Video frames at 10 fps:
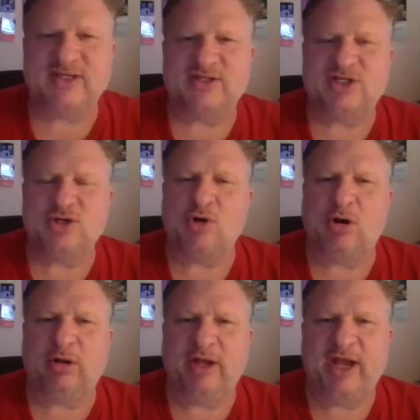it too
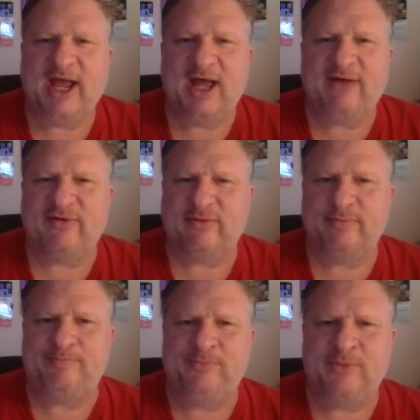early to have a,
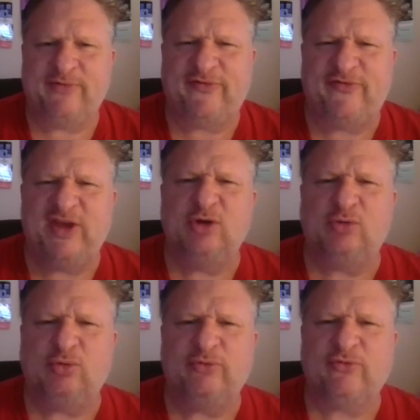a
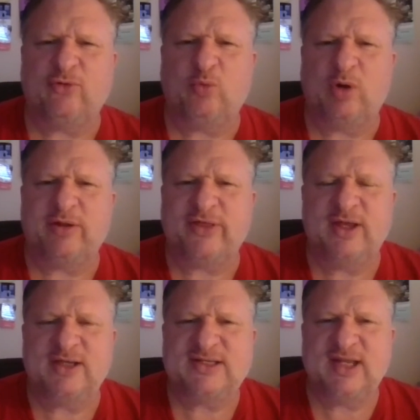feel for where
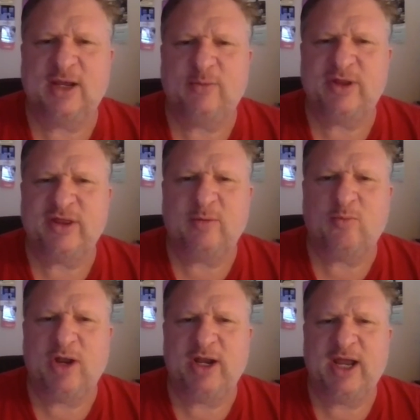things stand with
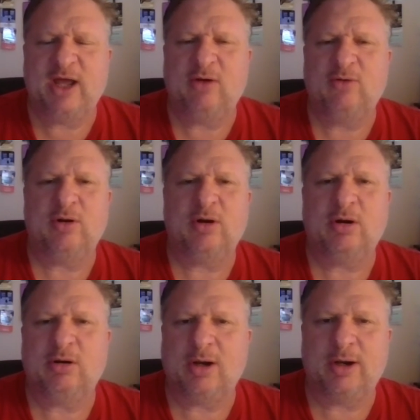him right now? Or,
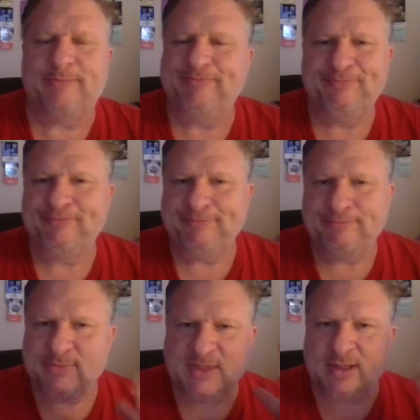or
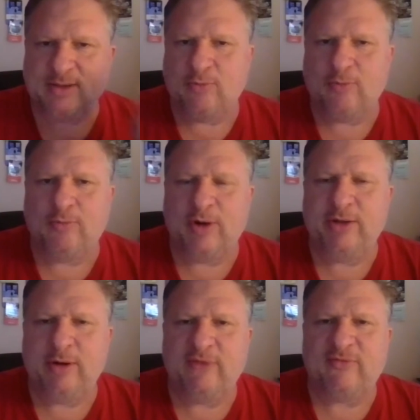what are
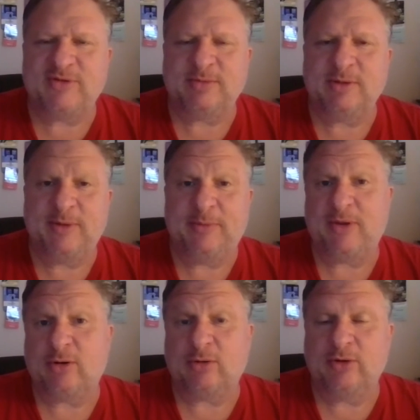you hearing from some of the people
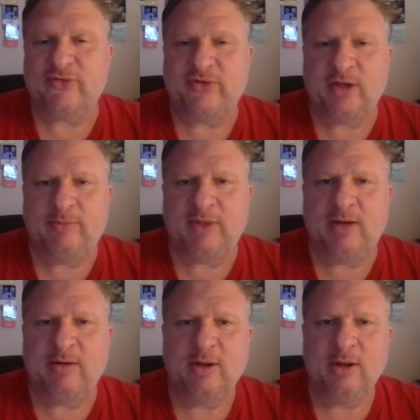that are close to him
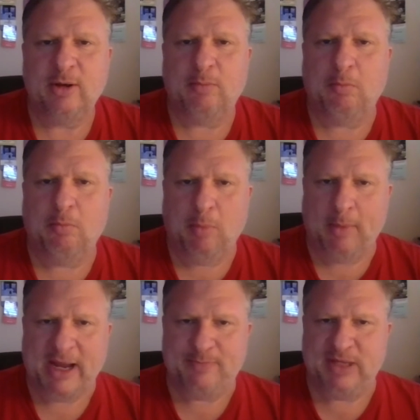that
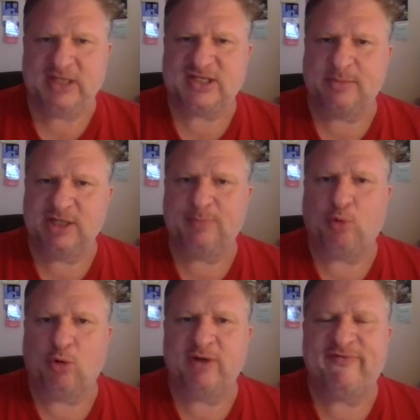might be some of the
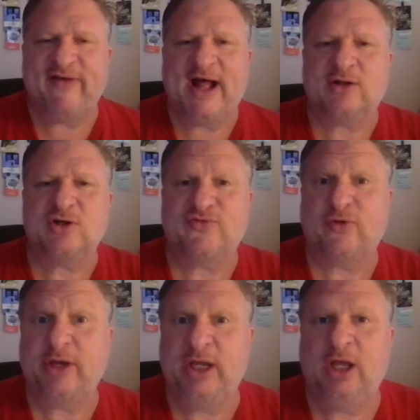important factors
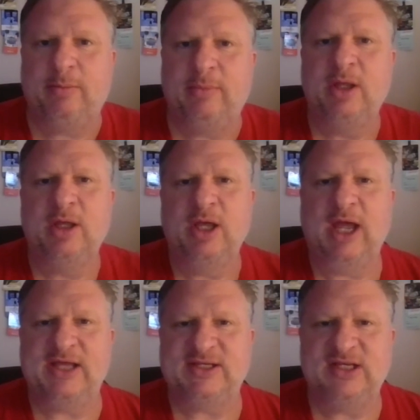for him
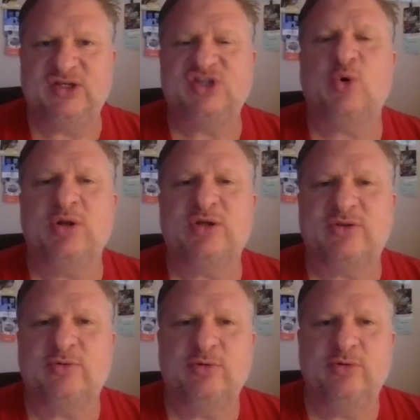as he sorts
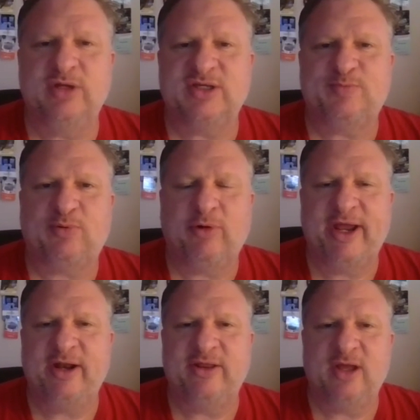through this
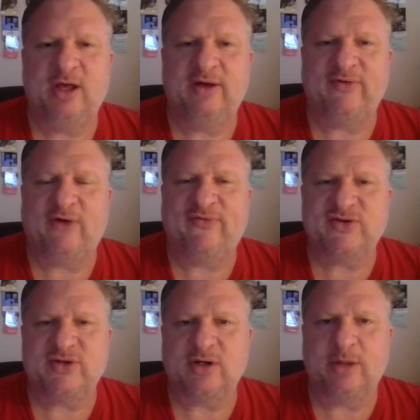parade of, the, of
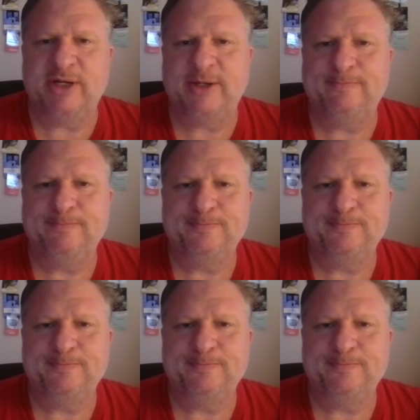offers that are coming in?